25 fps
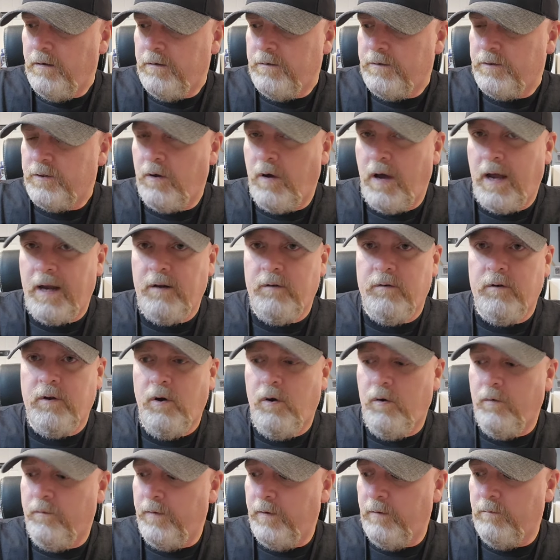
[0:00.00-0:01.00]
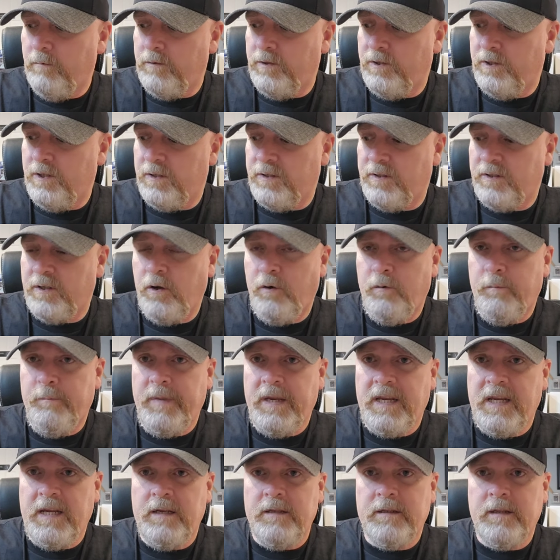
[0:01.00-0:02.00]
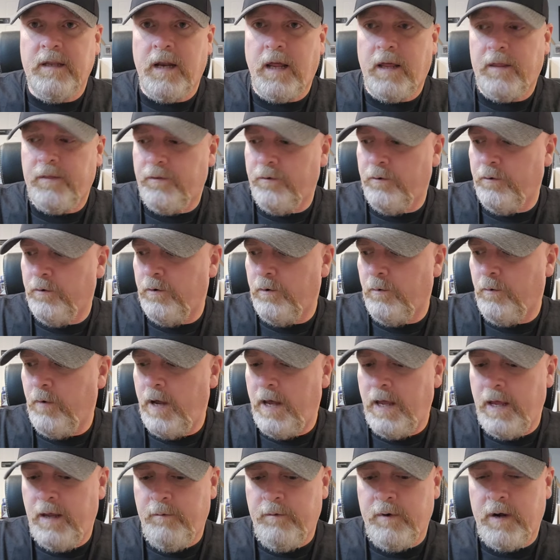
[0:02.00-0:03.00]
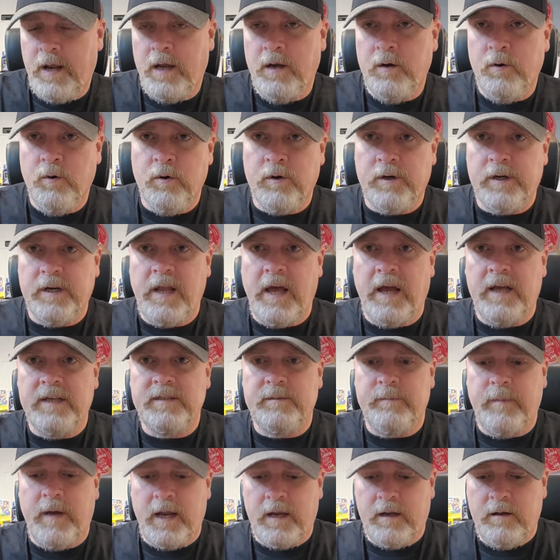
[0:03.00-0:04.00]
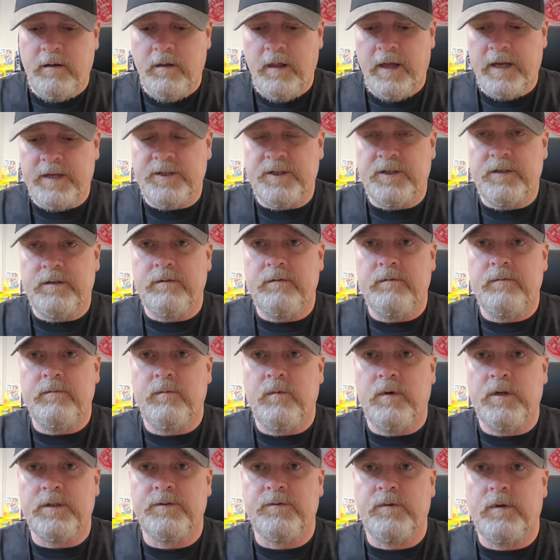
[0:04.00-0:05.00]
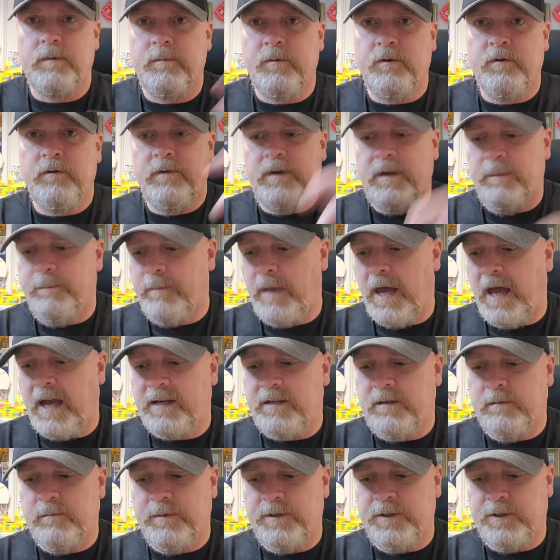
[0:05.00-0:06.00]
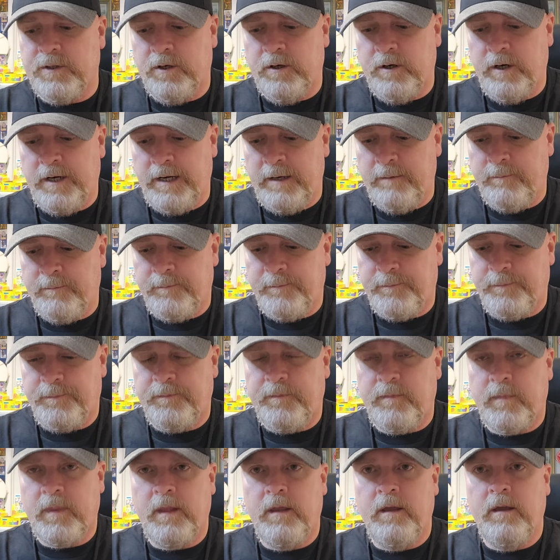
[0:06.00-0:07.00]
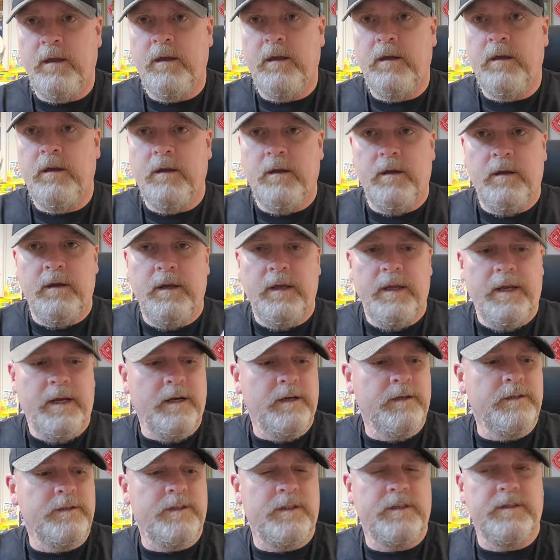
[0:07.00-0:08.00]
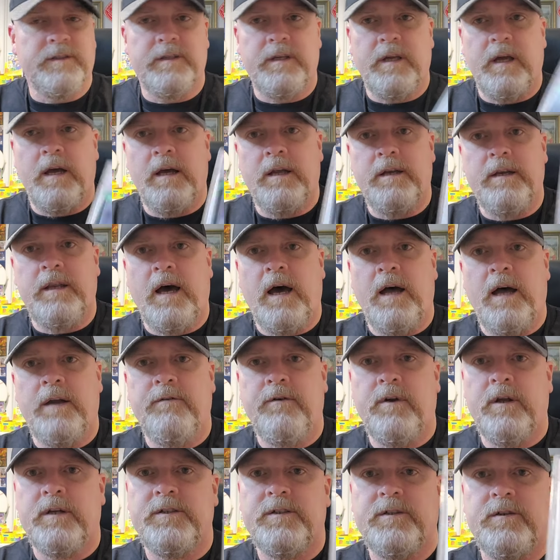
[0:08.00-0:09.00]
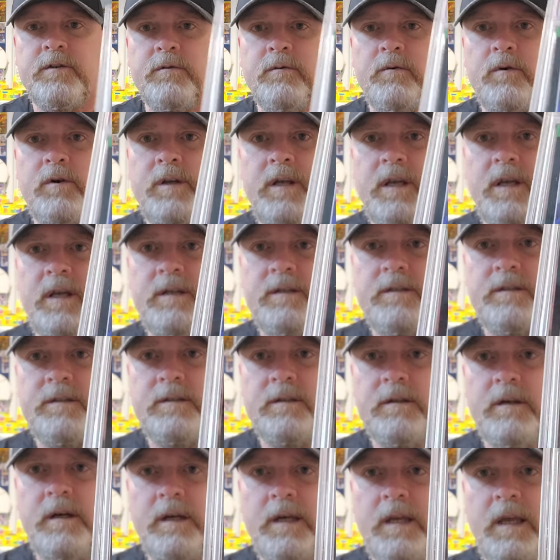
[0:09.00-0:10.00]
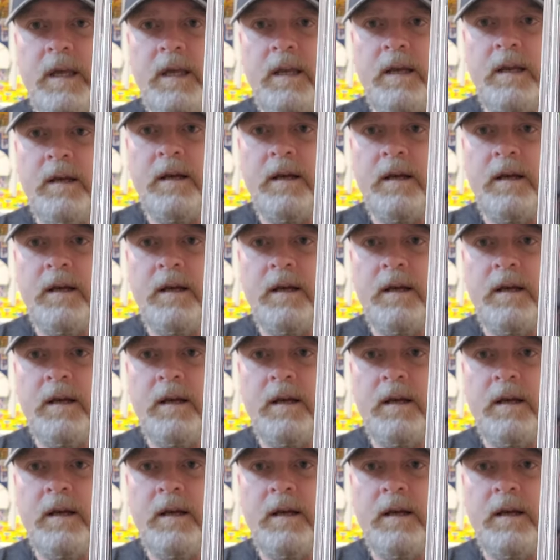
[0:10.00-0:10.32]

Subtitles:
So I don't know if it was just so beat that I threw it away when I organized my collection once we moved it back to Missouri. Here's his Donruss the Rookies. Again,